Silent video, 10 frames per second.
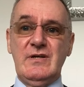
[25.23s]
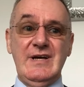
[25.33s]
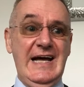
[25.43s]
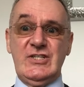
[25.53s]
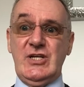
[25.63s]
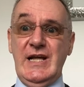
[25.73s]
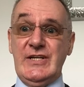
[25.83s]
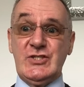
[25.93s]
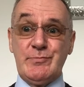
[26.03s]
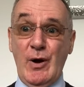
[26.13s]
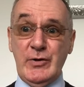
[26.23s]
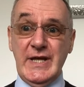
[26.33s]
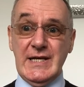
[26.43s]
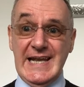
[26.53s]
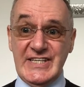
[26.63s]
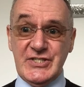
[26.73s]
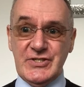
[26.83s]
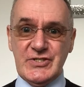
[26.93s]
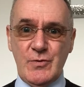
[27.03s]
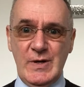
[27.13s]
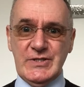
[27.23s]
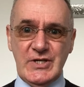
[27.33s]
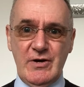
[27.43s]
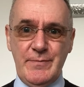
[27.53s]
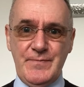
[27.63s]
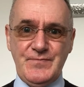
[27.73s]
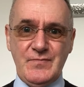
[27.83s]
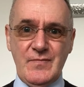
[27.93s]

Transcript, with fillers: actually had smoking lessons at one time.